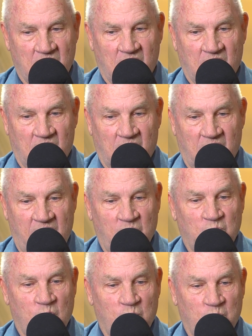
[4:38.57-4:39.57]
Uh,
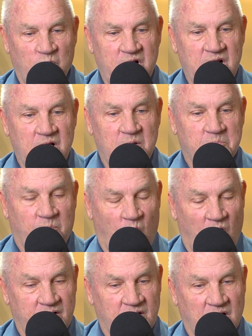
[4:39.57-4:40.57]
and when we
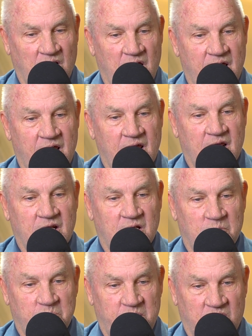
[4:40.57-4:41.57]
bought the land
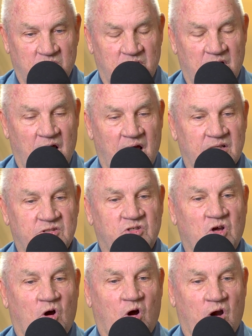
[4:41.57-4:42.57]
and built God's
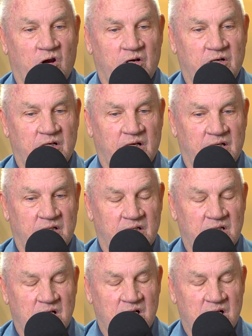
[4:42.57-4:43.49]
Garden, and